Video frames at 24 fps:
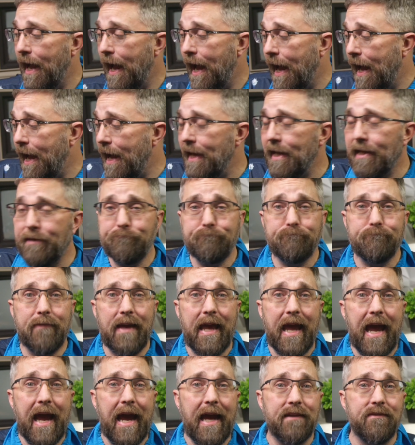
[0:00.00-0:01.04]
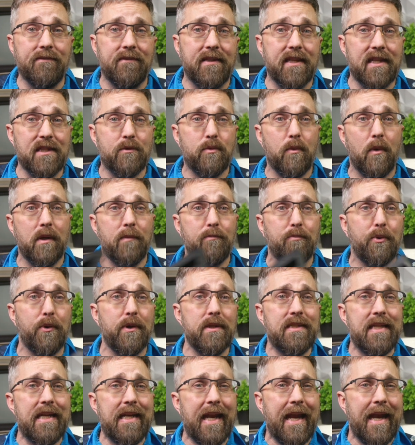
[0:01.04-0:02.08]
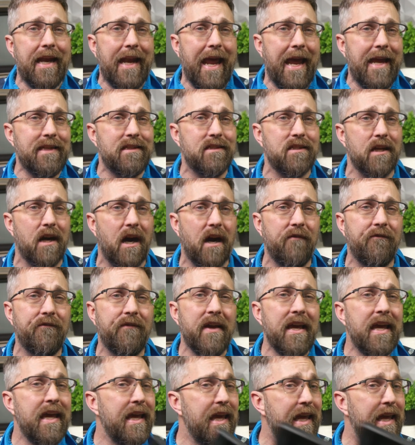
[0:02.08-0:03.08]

I had this one printed in a tough,